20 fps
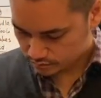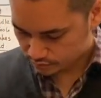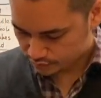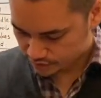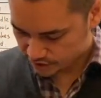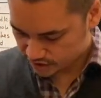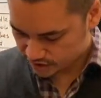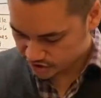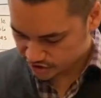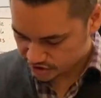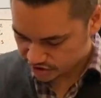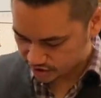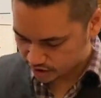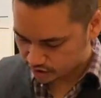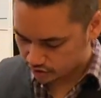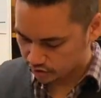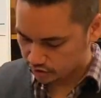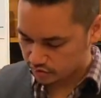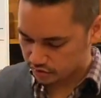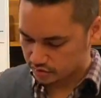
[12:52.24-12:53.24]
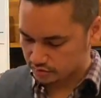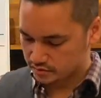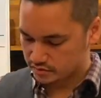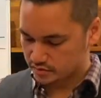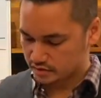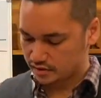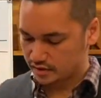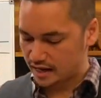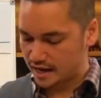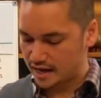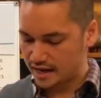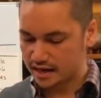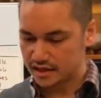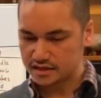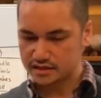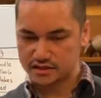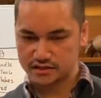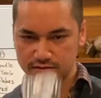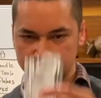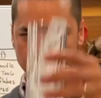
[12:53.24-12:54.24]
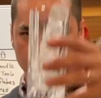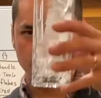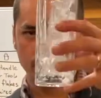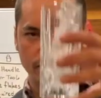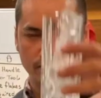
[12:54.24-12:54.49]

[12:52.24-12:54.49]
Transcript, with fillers: pre-chill your glass.